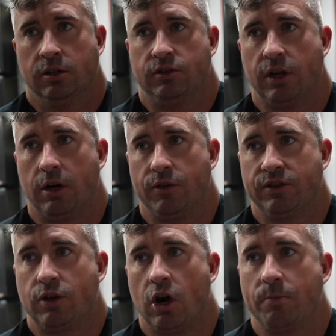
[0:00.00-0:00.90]
So this
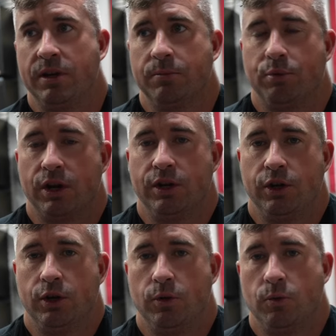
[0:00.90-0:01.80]
car being brand
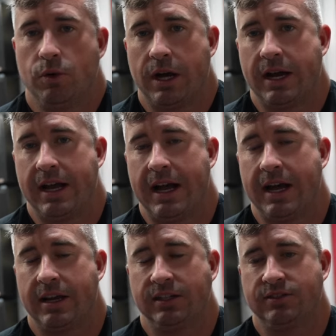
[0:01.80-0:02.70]
new, I
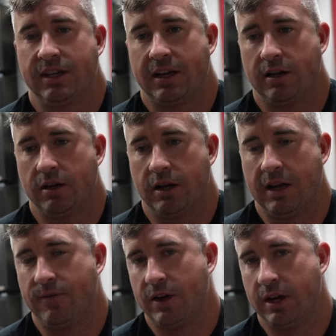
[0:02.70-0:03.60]
had a set
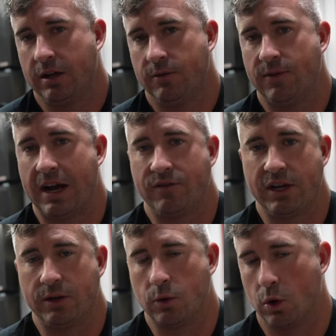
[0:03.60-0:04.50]
of FA
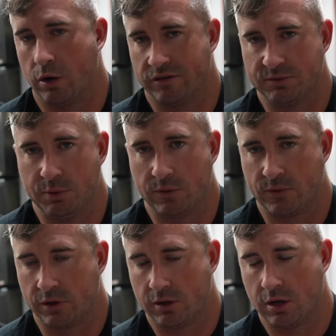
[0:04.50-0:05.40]
510 coilovers built for
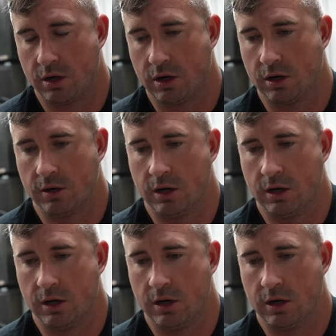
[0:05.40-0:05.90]
the car.